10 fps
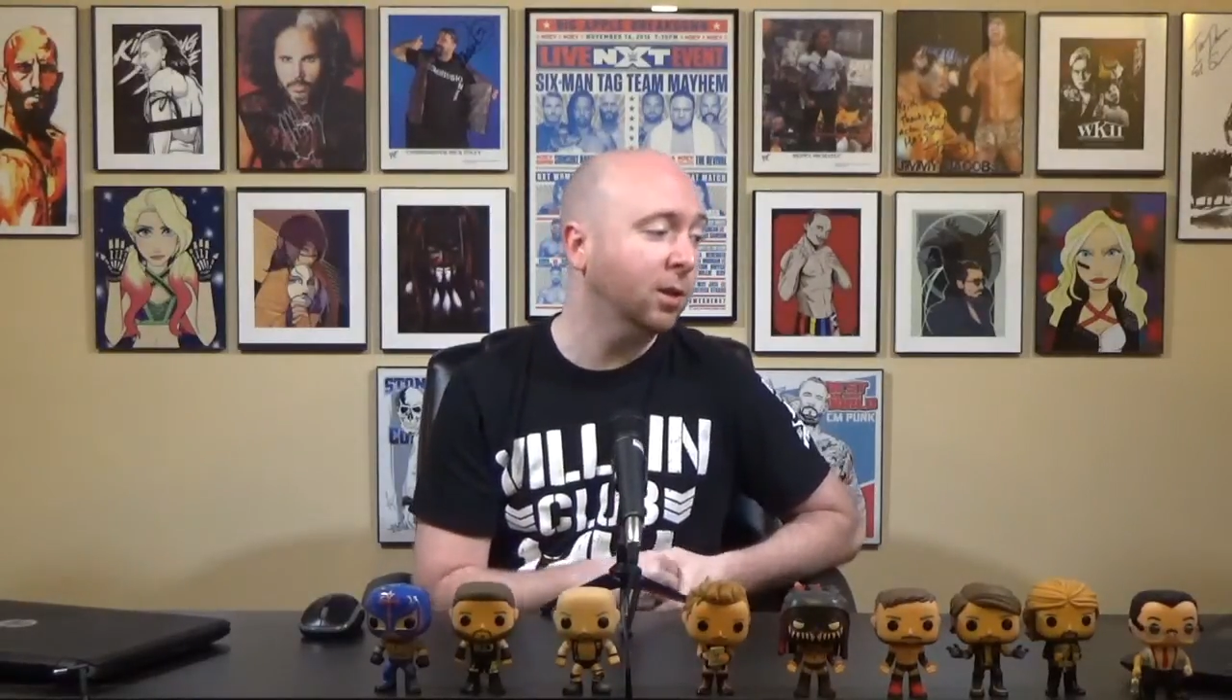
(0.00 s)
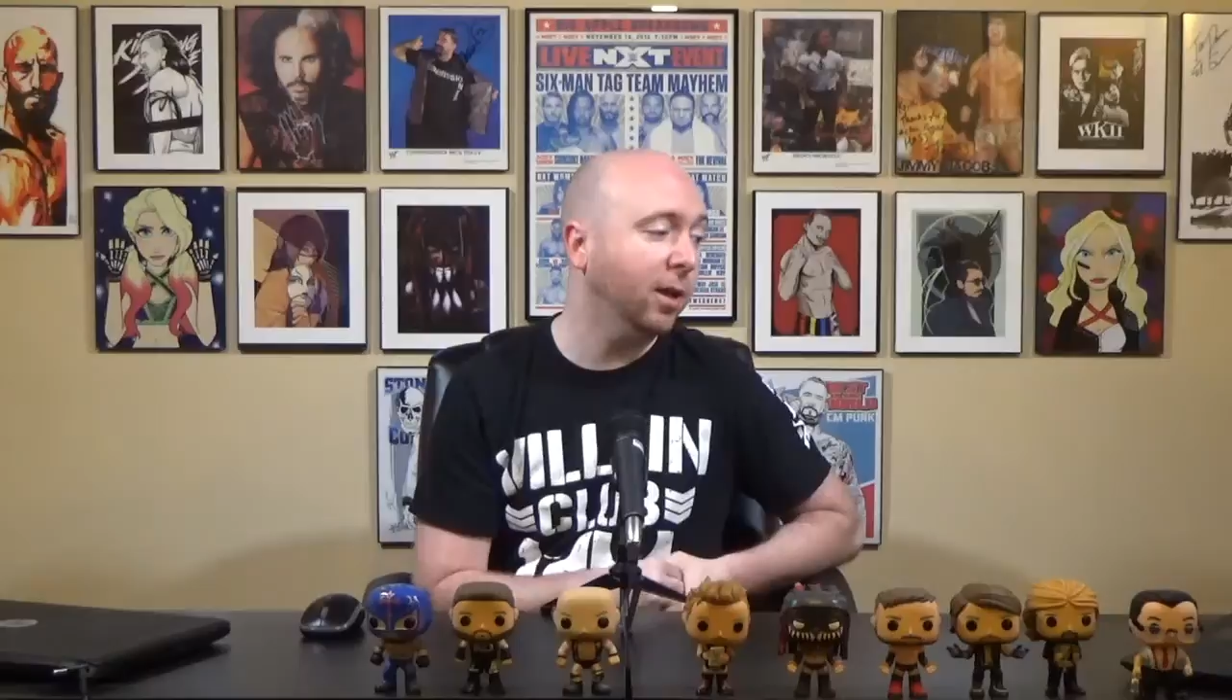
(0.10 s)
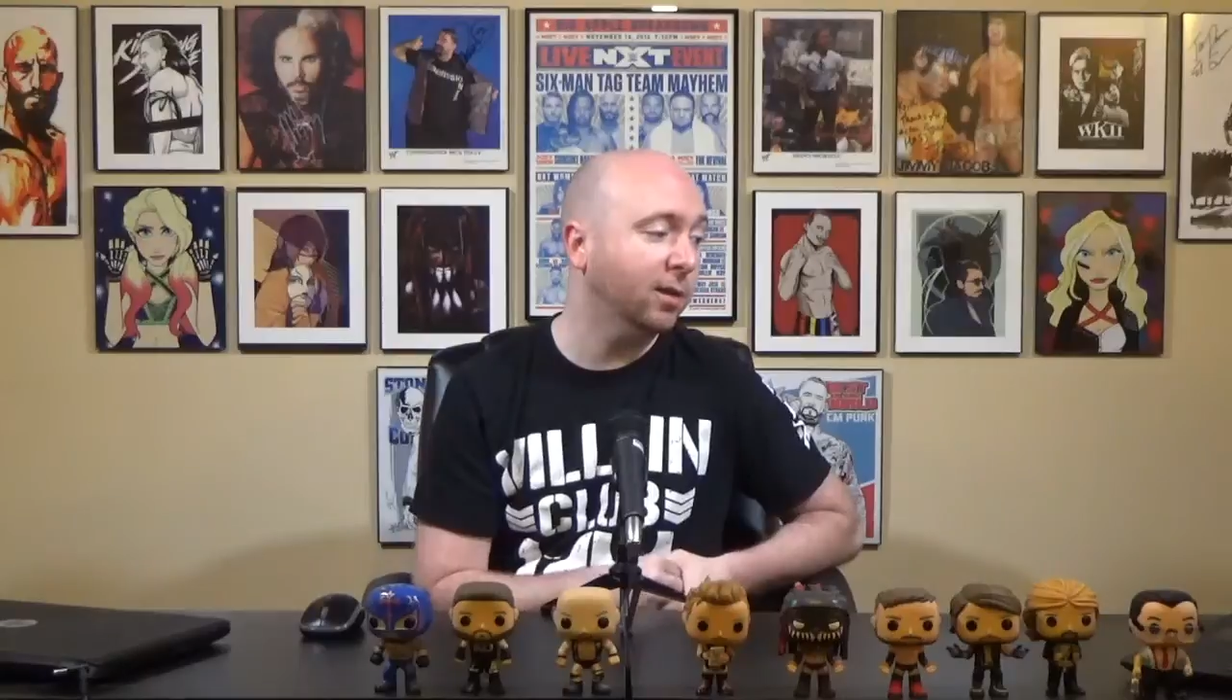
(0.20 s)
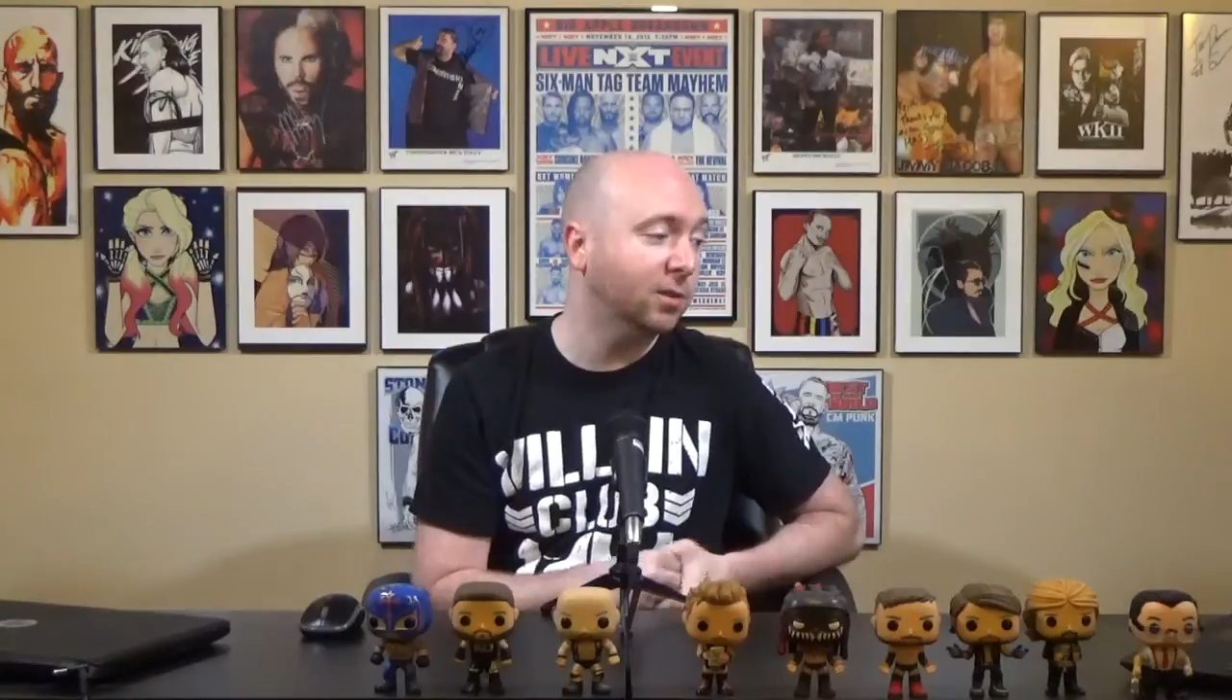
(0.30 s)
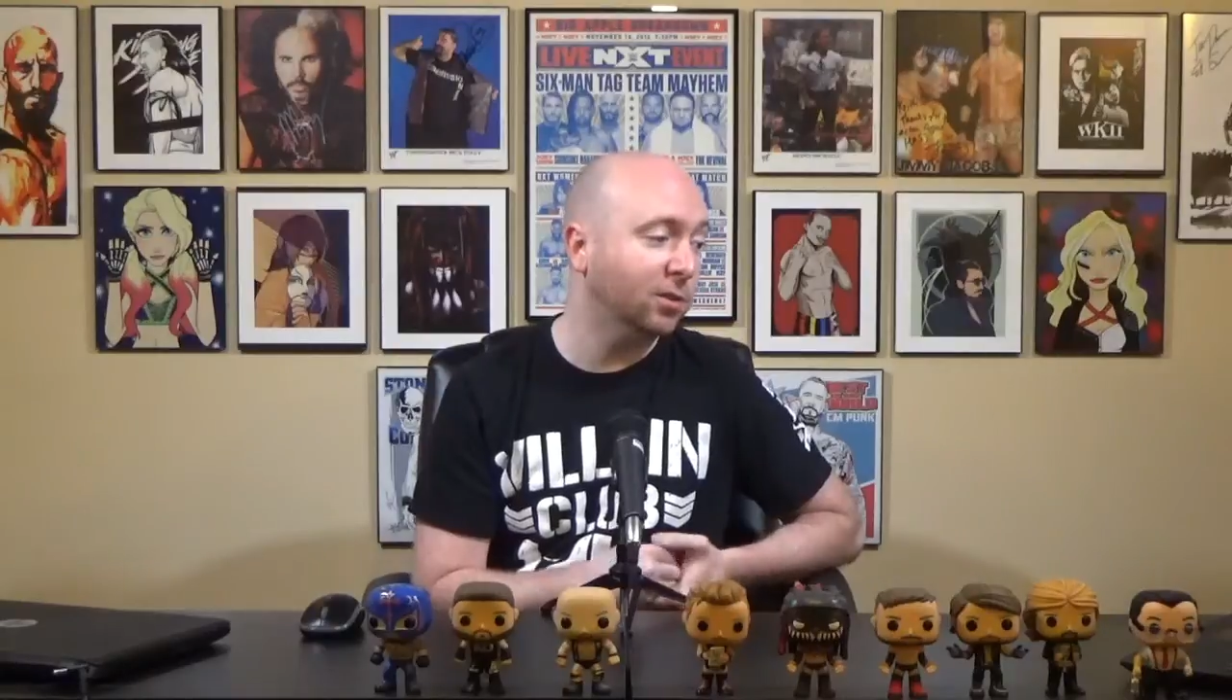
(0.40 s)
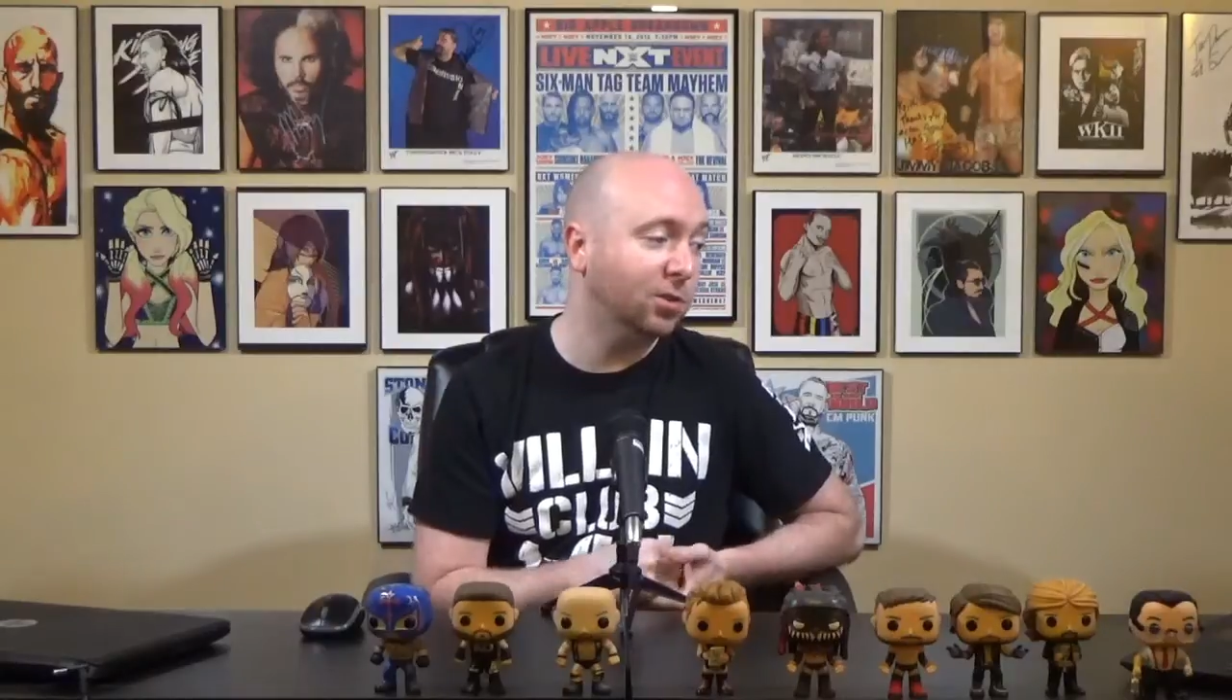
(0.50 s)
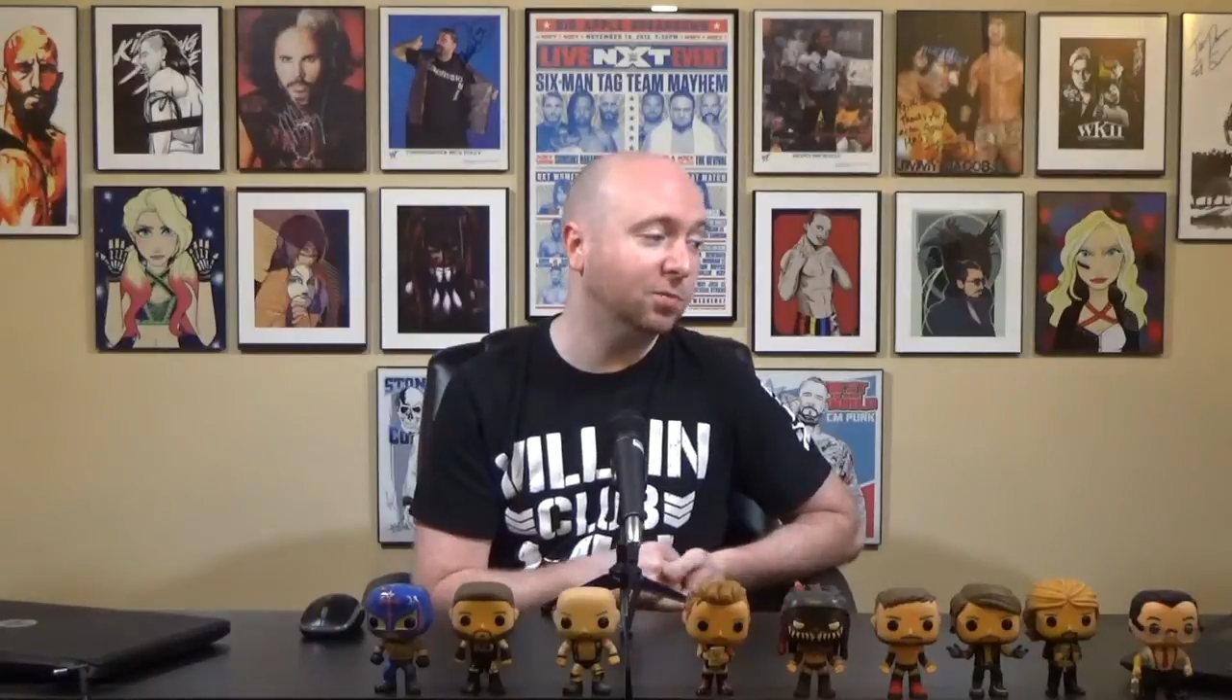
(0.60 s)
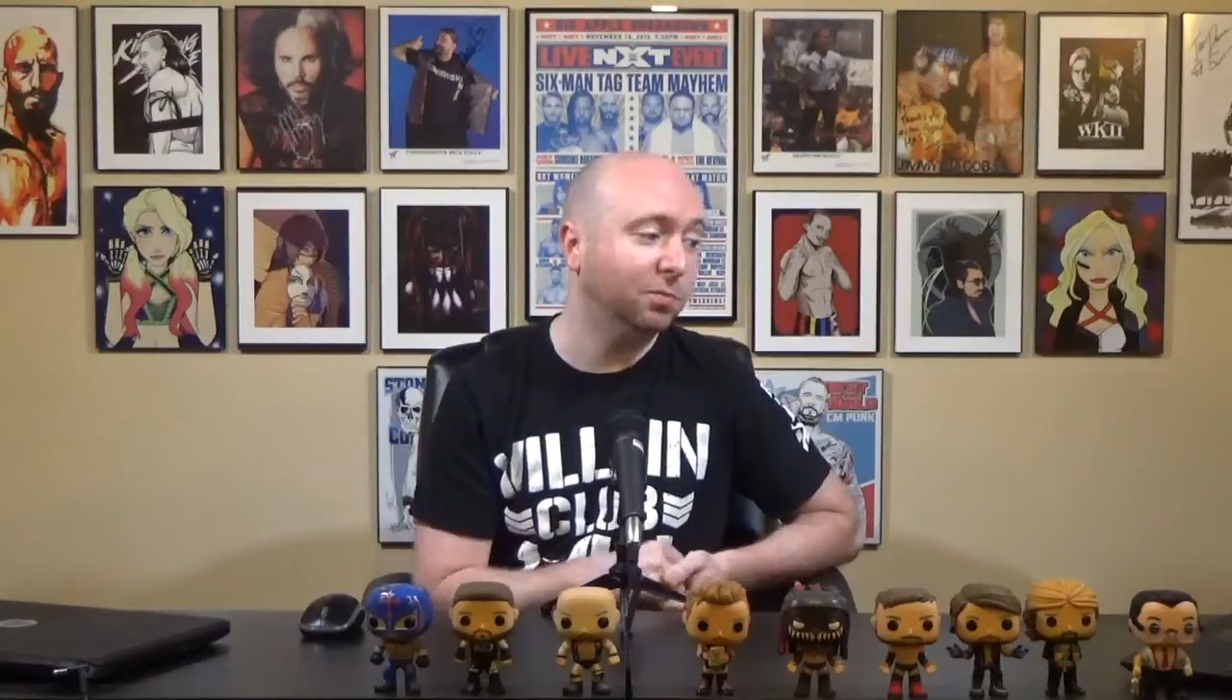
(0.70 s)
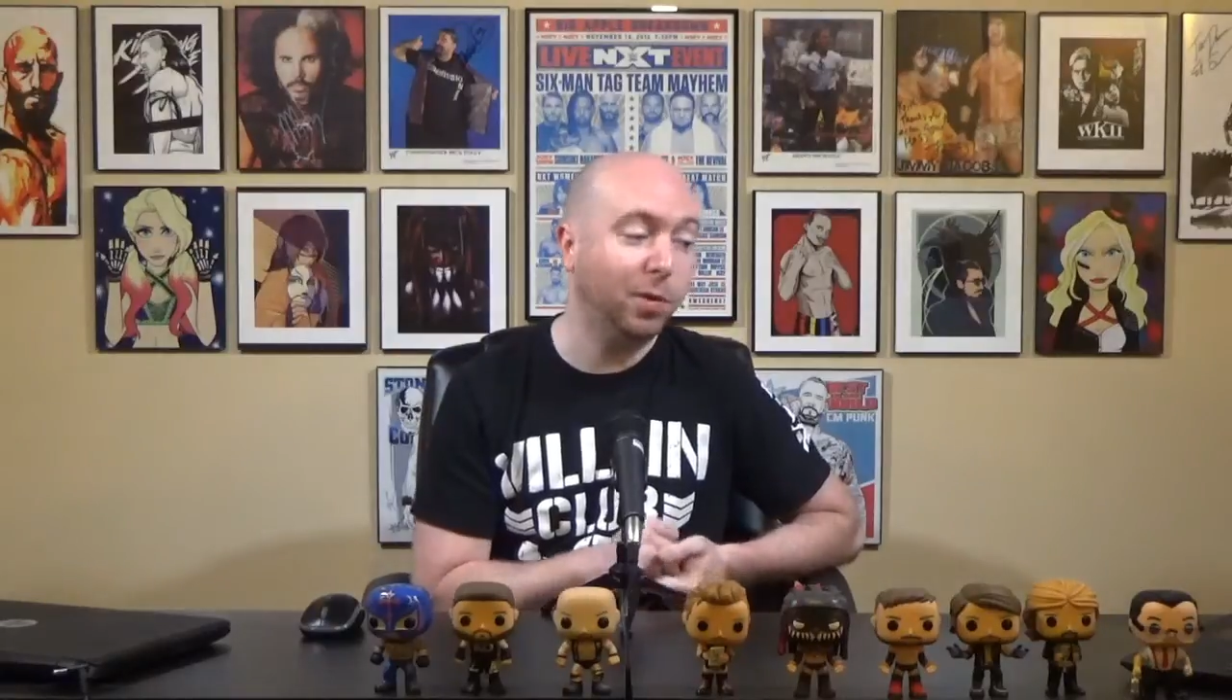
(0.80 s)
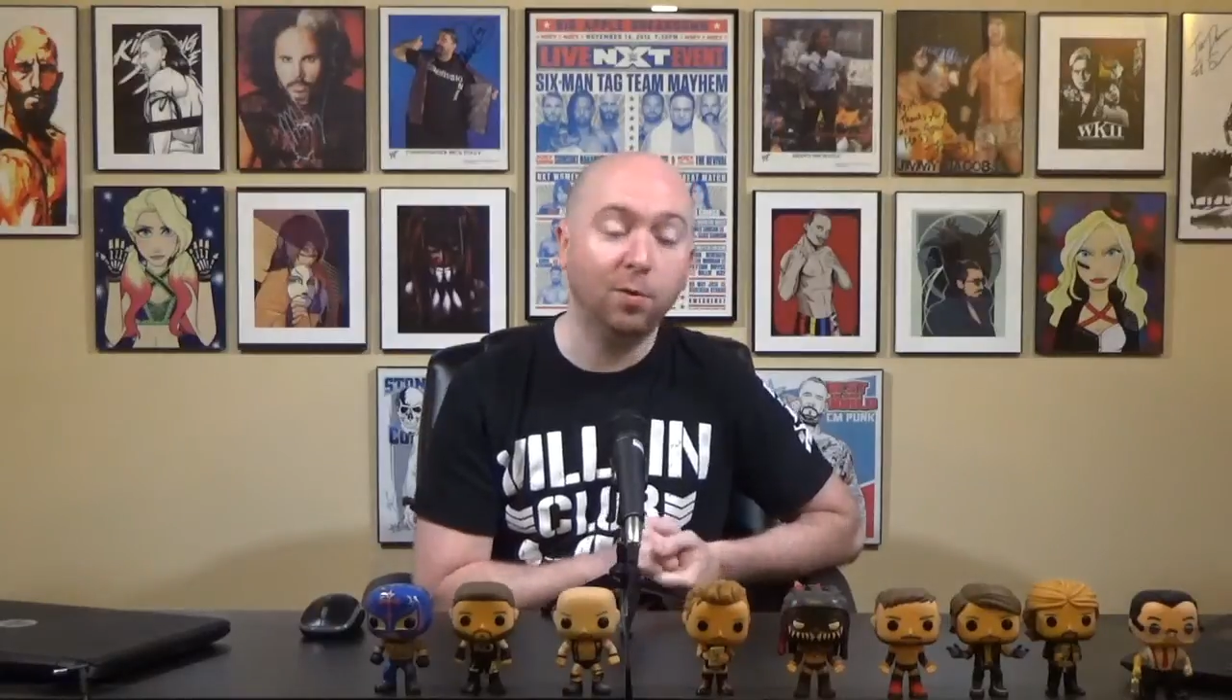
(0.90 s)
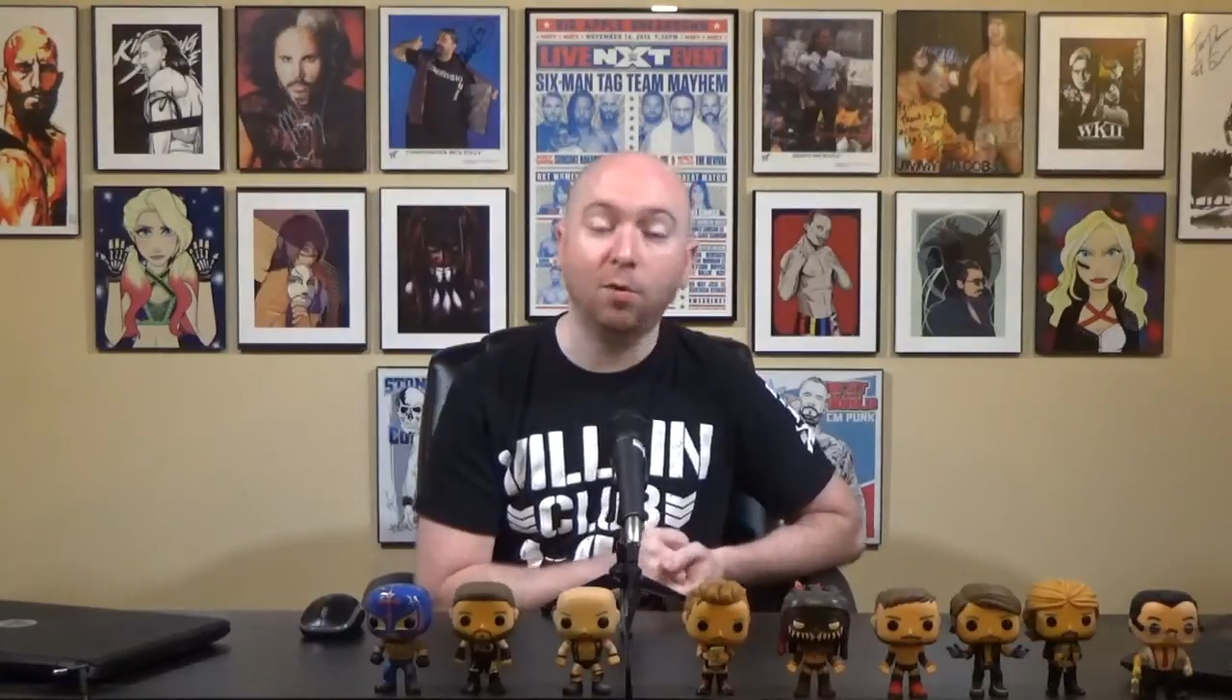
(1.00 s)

as it's been